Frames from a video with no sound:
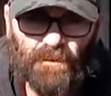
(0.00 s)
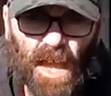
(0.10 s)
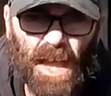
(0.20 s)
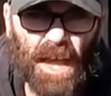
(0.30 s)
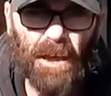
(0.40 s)

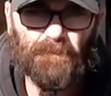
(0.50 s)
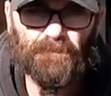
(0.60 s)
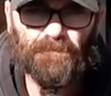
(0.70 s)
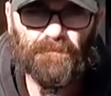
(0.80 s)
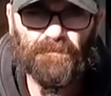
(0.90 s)
um,
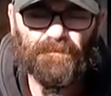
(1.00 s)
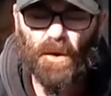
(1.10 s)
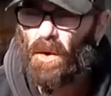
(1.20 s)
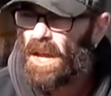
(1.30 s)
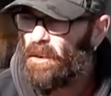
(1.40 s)

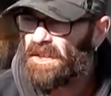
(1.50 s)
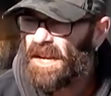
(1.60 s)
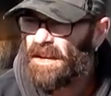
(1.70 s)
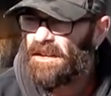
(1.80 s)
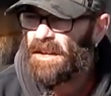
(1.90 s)
where was
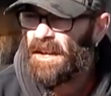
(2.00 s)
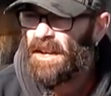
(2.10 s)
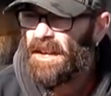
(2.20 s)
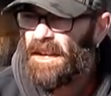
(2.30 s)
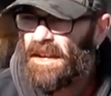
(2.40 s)
I?
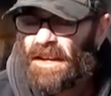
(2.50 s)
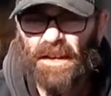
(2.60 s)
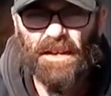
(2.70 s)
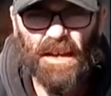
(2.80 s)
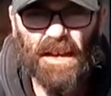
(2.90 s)

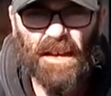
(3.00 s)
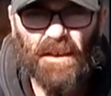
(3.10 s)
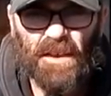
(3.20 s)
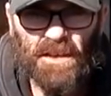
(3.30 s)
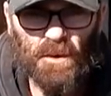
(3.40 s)
Yeah,
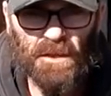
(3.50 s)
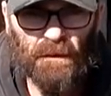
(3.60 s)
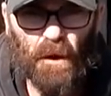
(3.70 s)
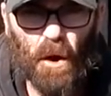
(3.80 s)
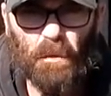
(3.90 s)
this was
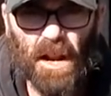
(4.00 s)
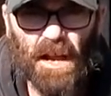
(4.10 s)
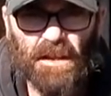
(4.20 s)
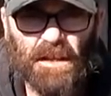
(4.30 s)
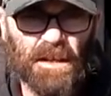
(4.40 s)

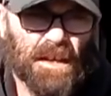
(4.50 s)
farmland.